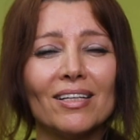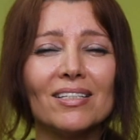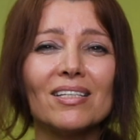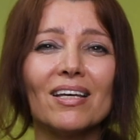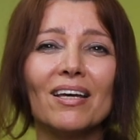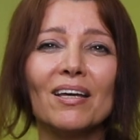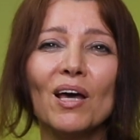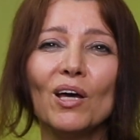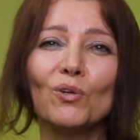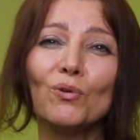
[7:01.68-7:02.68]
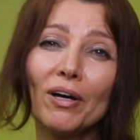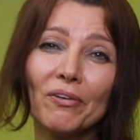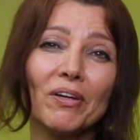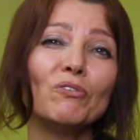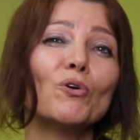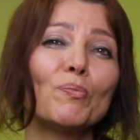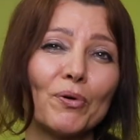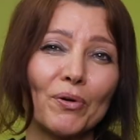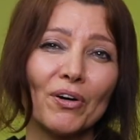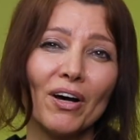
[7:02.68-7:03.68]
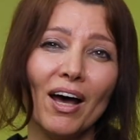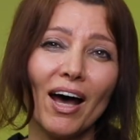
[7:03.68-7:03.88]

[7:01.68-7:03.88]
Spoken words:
they say, you know, I read your book.